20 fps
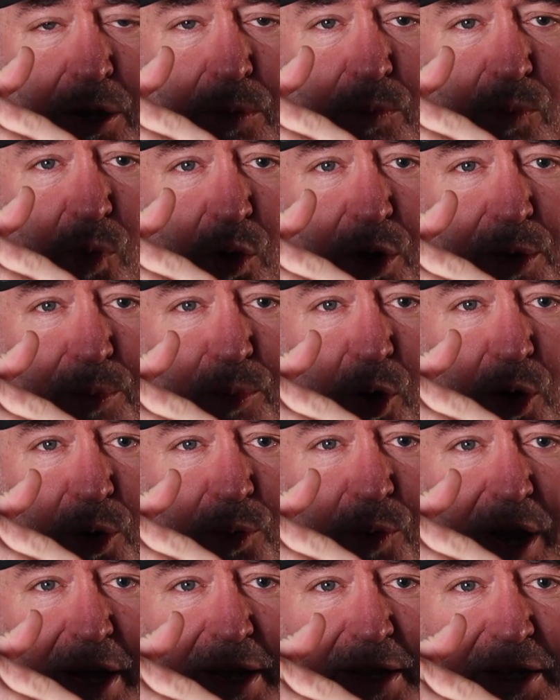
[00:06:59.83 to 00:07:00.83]
more and more
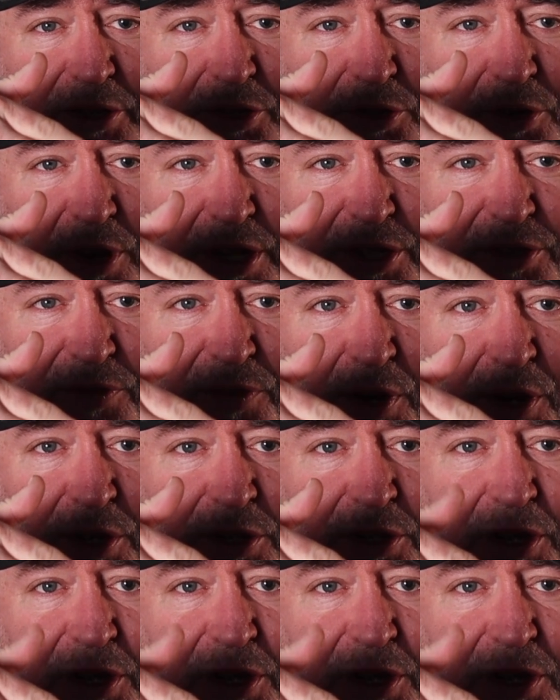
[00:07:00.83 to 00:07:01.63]
weight is transferring